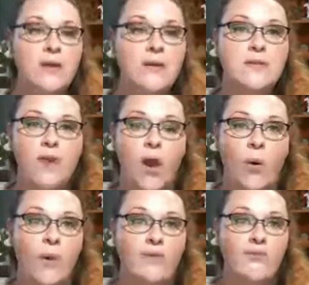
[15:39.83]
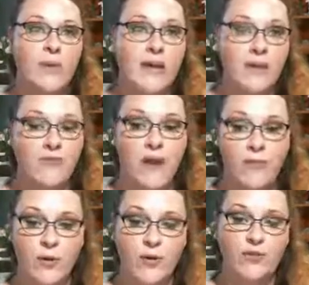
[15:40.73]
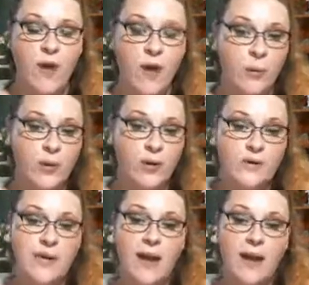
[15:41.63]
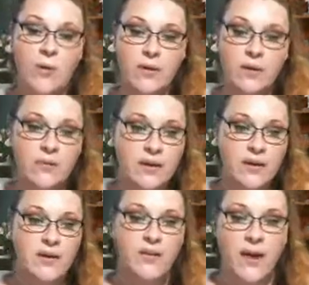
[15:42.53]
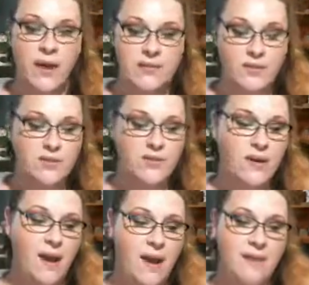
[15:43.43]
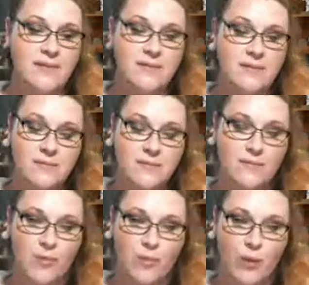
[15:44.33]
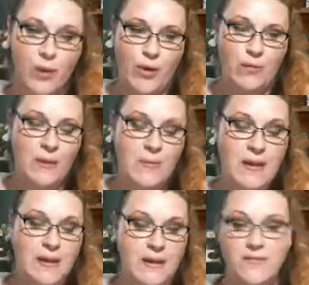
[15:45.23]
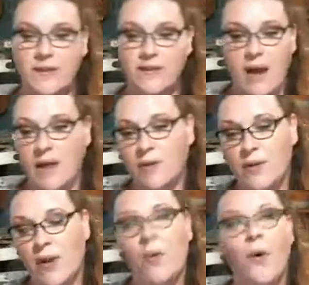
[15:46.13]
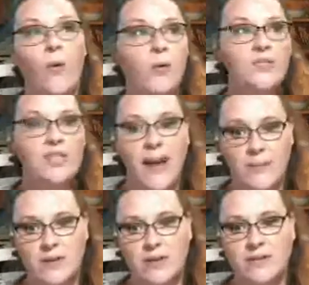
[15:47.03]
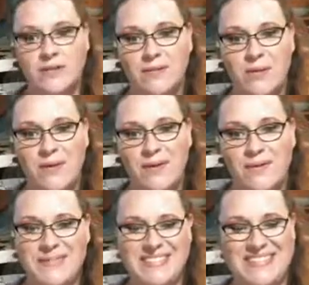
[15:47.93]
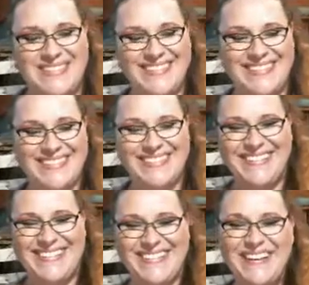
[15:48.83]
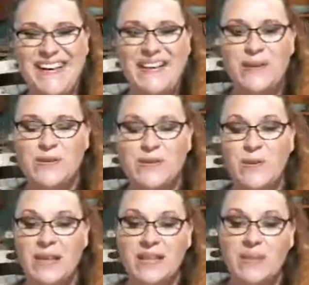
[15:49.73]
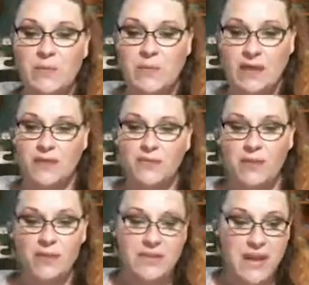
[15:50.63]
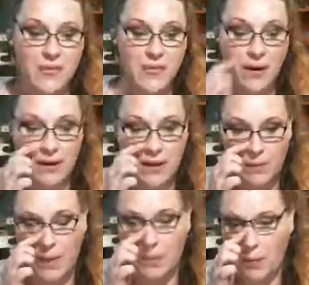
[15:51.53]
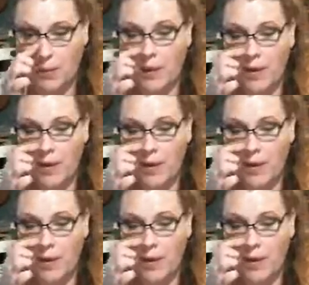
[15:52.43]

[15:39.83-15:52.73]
So if we hit 500 followers, I will read another excerpt to you guys from the book. Maybe even, I don't know, a whole chapter. Who knows? So we'll get the feelers out there and get people